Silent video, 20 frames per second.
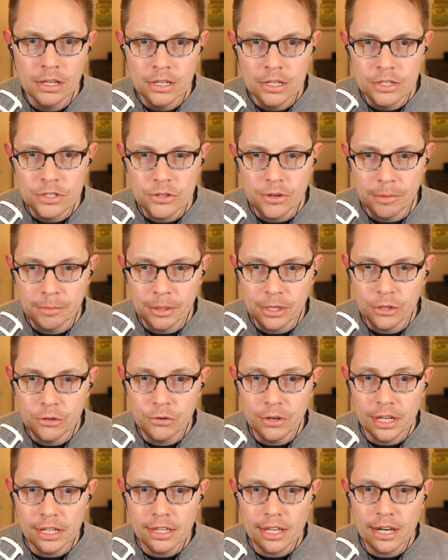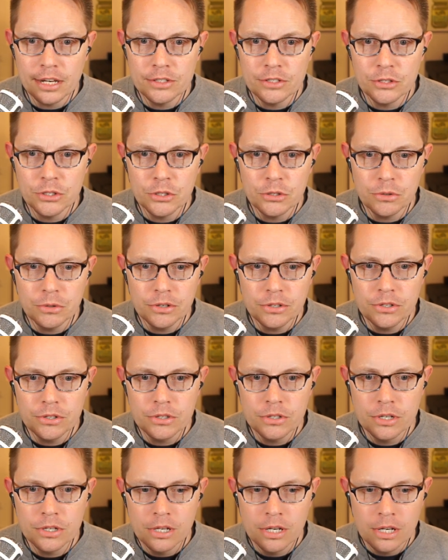So I'm going to create that as a
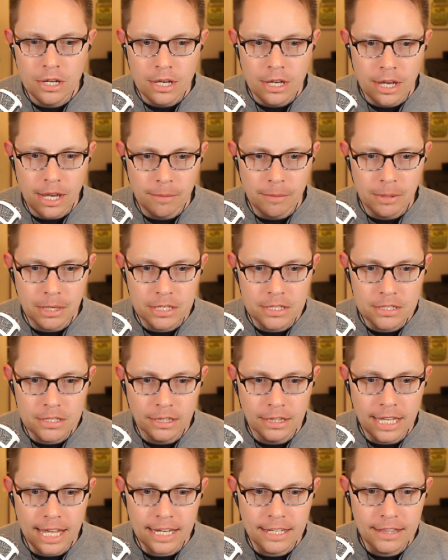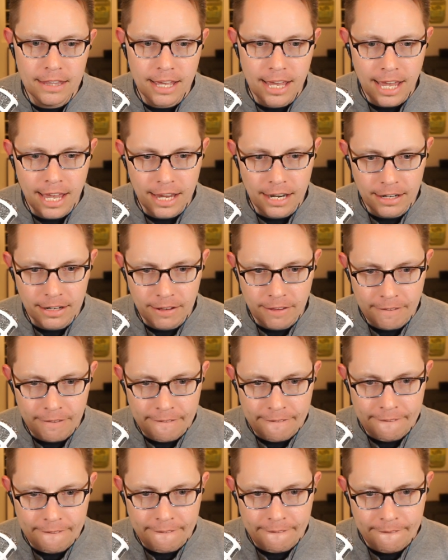source. I'm going to select that
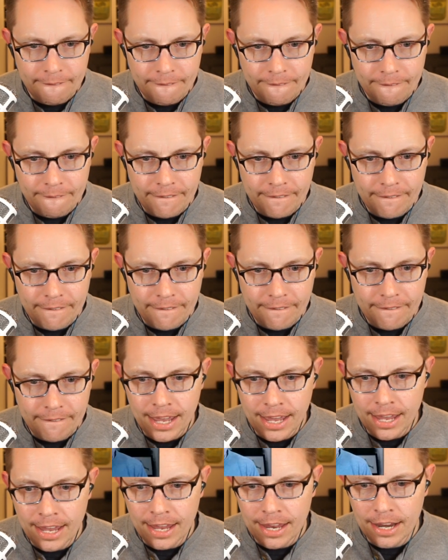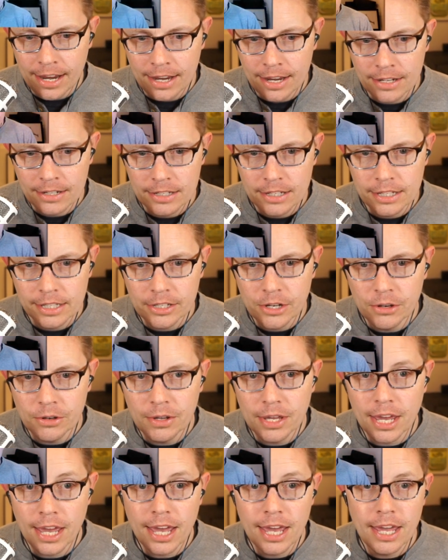and click
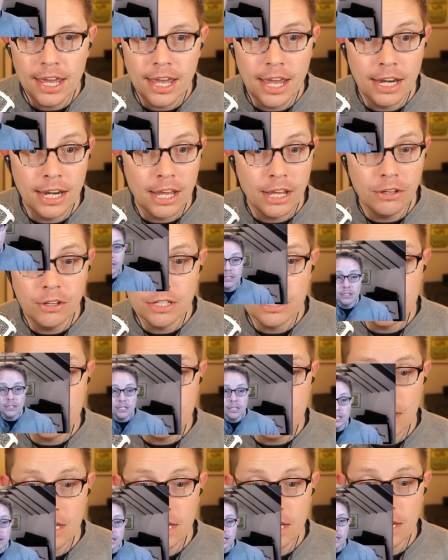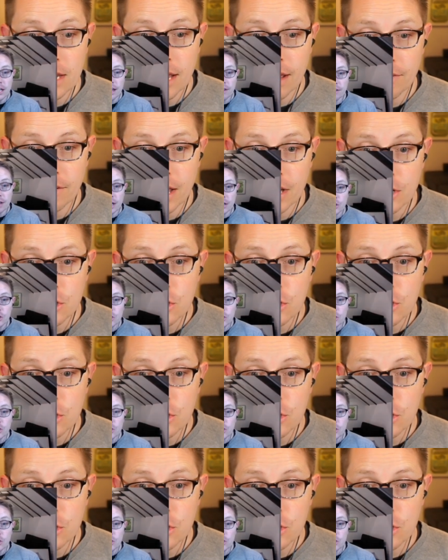OK. And now you can see I've got